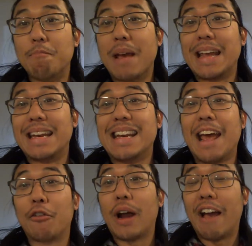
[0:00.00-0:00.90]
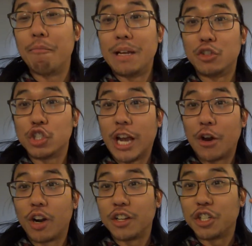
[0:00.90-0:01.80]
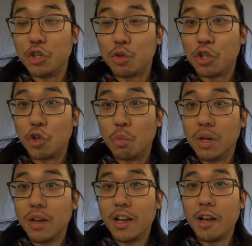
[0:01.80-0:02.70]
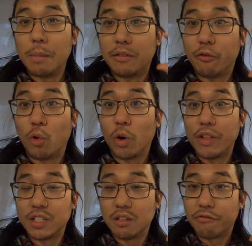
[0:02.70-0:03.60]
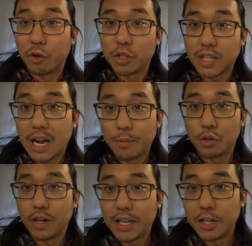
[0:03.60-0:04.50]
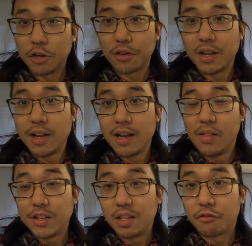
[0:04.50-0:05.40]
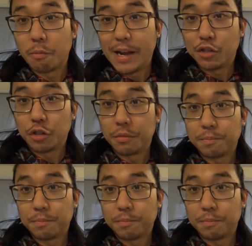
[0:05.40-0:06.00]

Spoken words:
may never have been shared on YouTube before. This is the first time you're going to hear this information.